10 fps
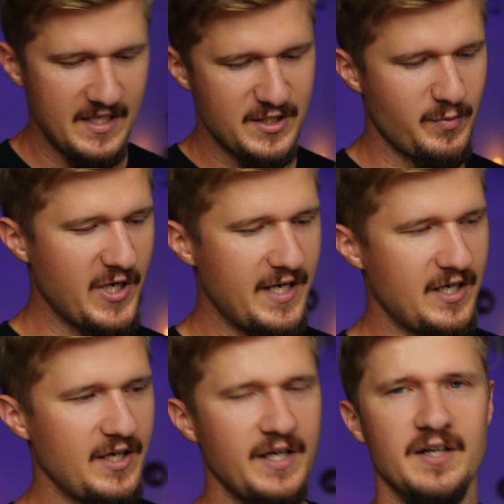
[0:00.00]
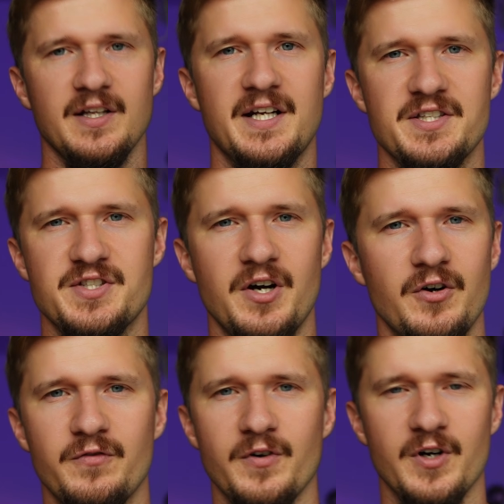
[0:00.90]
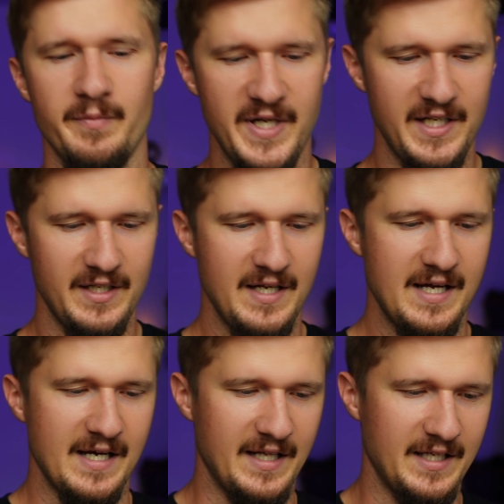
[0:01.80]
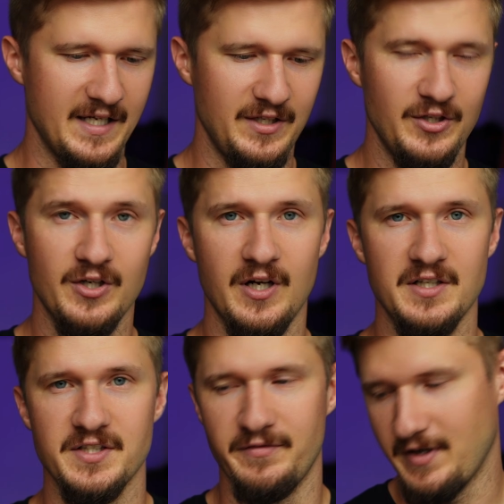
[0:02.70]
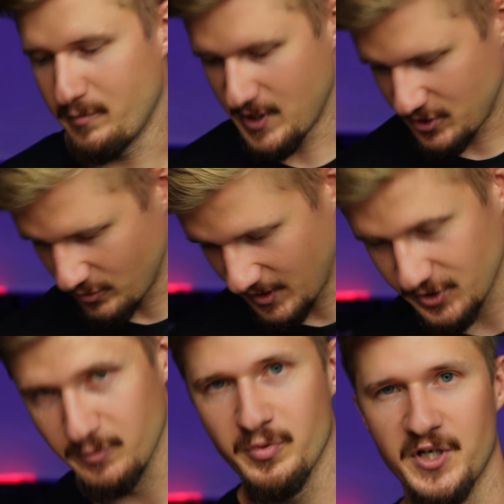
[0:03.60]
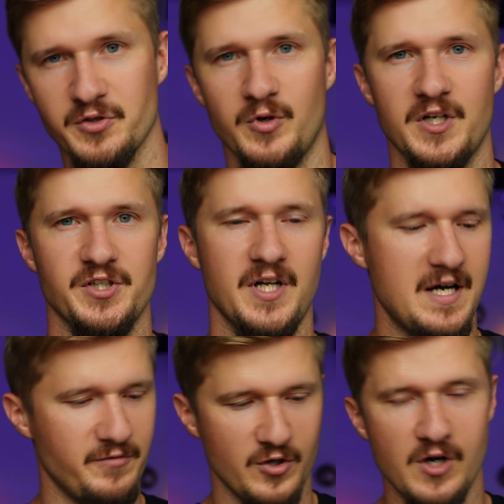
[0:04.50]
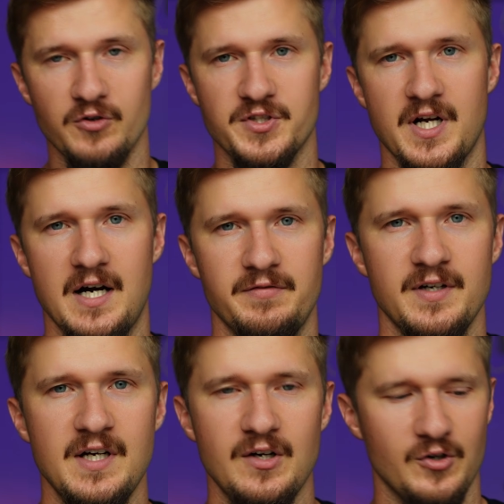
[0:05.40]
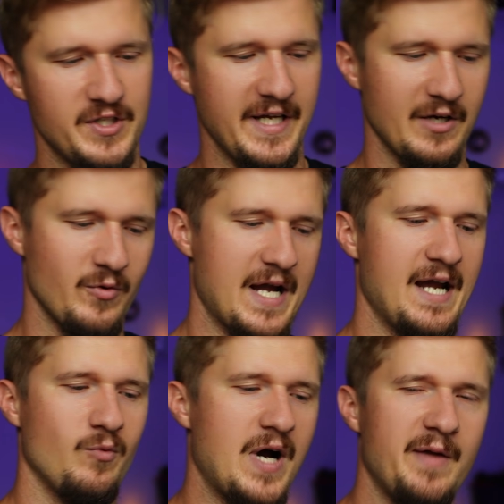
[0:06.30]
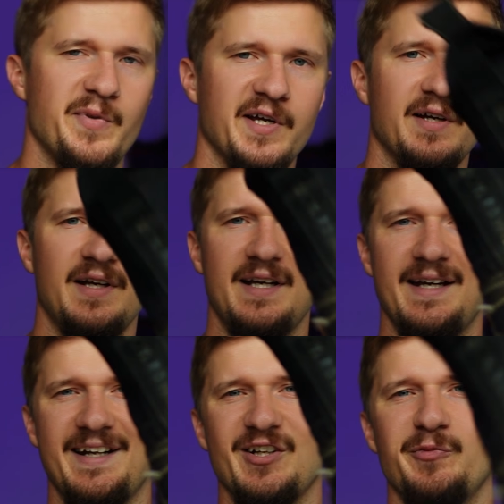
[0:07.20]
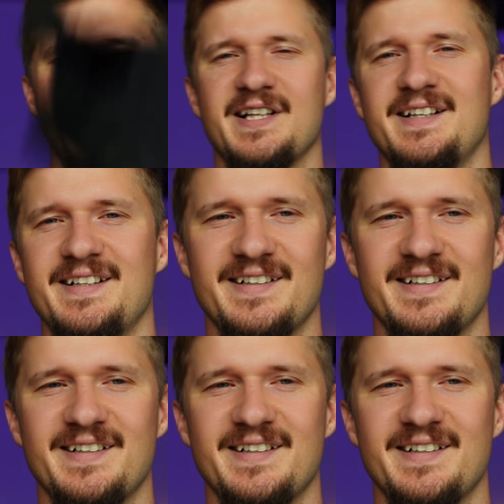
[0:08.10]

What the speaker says: Spray it on here, let it soak for a minute. And then you can honestly, if you have a pressure wash, you pressure wash it off or hose it off or take a rag, wipe it, and it'll be clean.